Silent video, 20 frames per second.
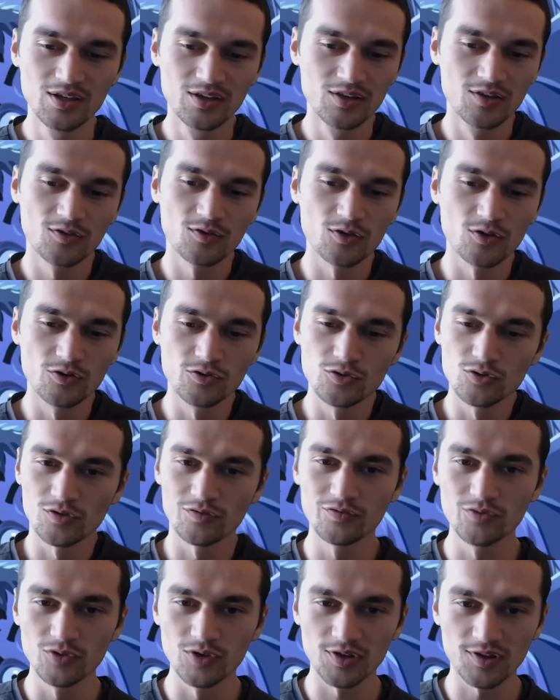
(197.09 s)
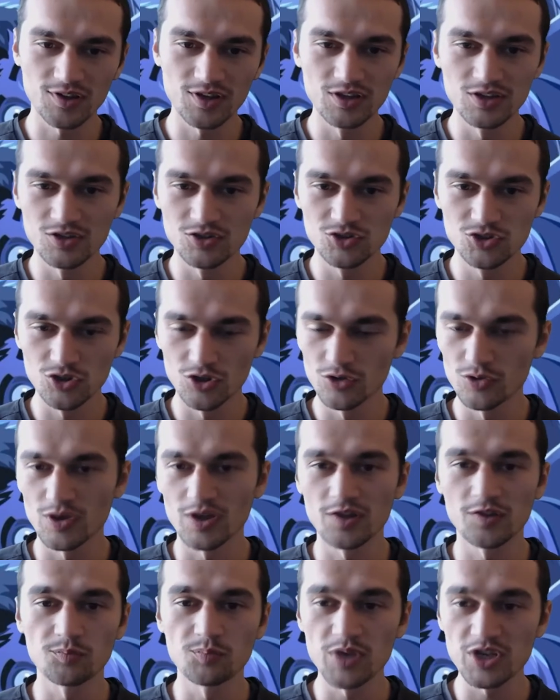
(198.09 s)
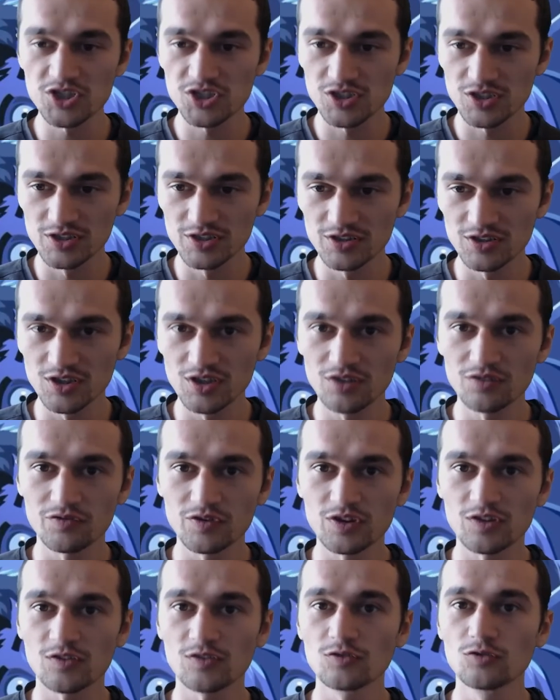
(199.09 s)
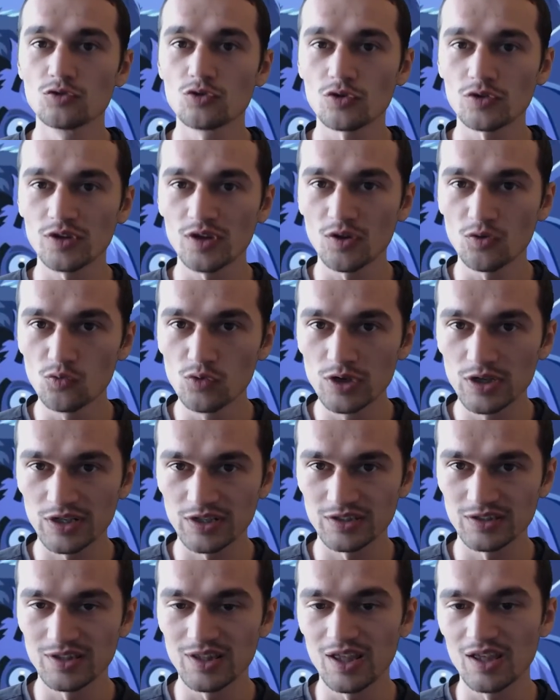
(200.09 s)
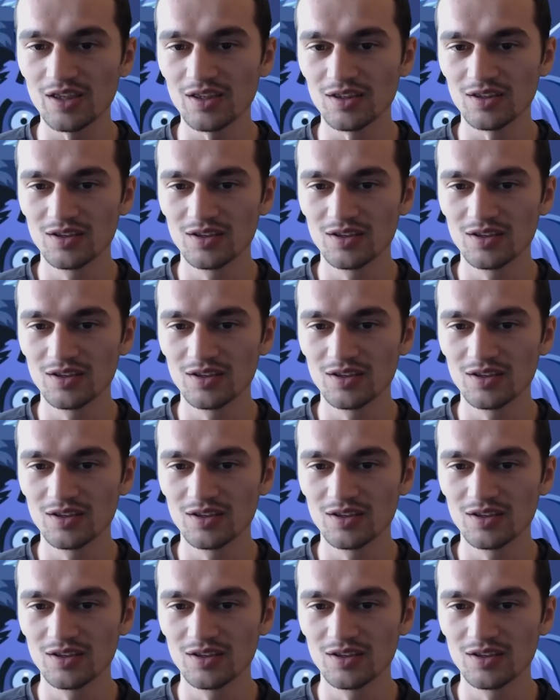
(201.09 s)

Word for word: so your viewers can enjoy you, especially if it's not a work day.